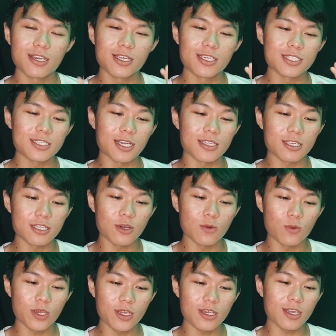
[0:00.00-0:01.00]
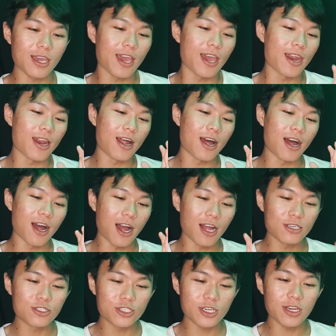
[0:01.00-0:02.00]
starting the week at
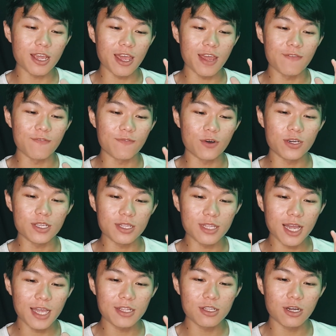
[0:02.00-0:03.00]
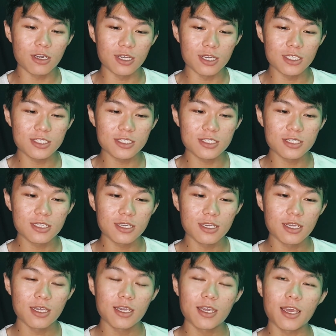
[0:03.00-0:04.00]
$149
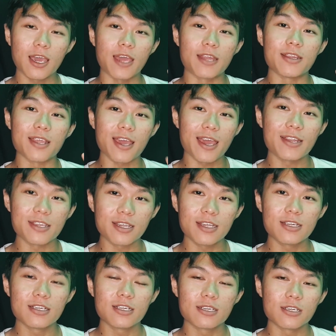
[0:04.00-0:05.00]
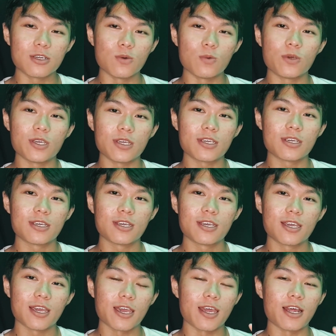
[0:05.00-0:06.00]
and ending the week
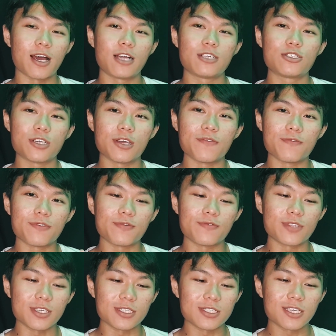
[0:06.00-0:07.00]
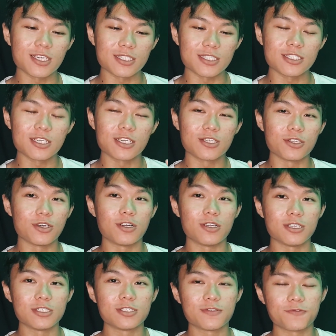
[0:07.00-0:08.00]
at
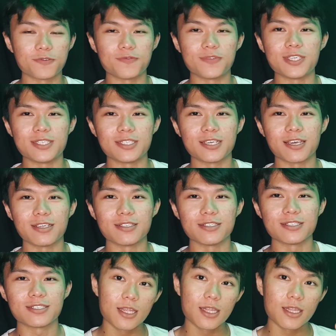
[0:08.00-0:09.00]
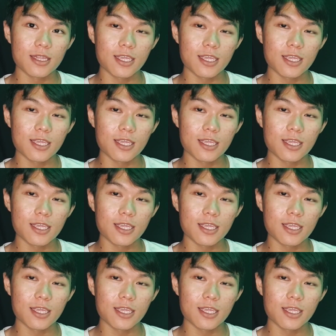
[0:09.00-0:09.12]
$156.50.